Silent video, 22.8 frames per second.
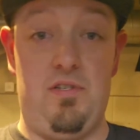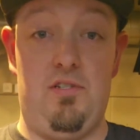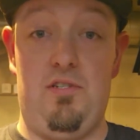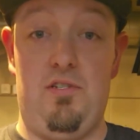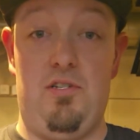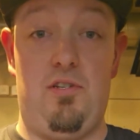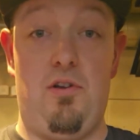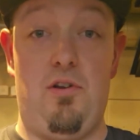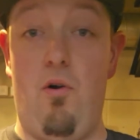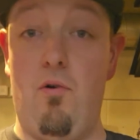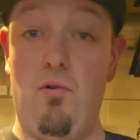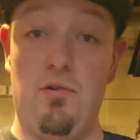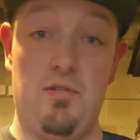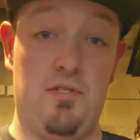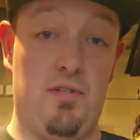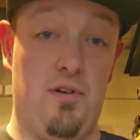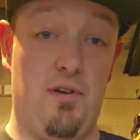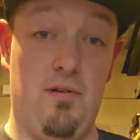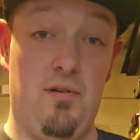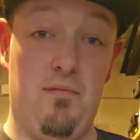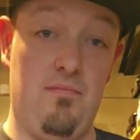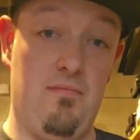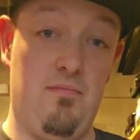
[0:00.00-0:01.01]
just a
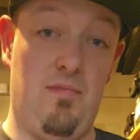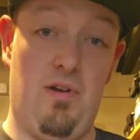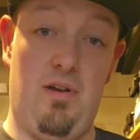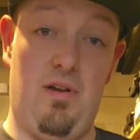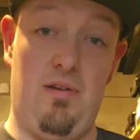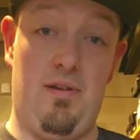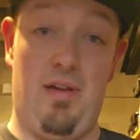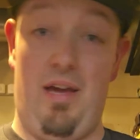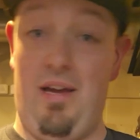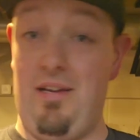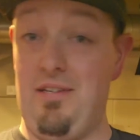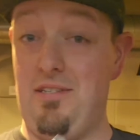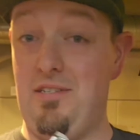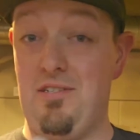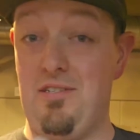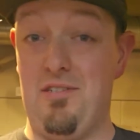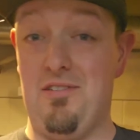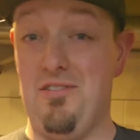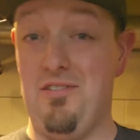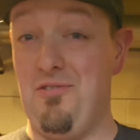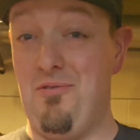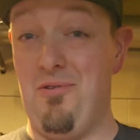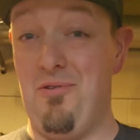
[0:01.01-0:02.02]
holster, I
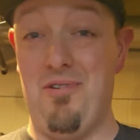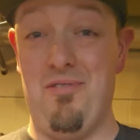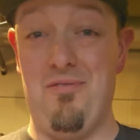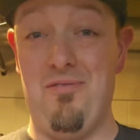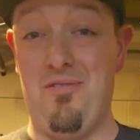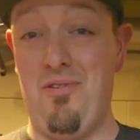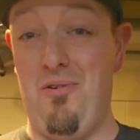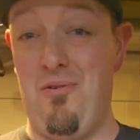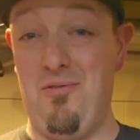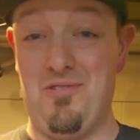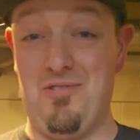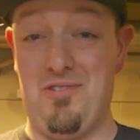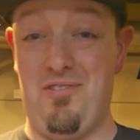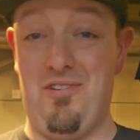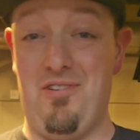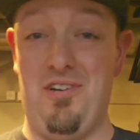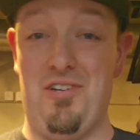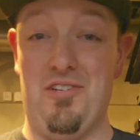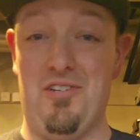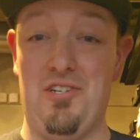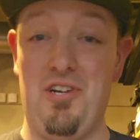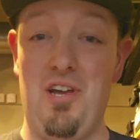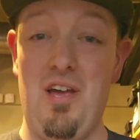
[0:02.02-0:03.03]
guess, sort of
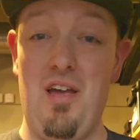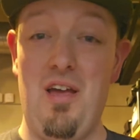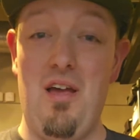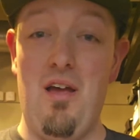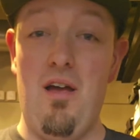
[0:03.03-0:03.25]
holster-ish.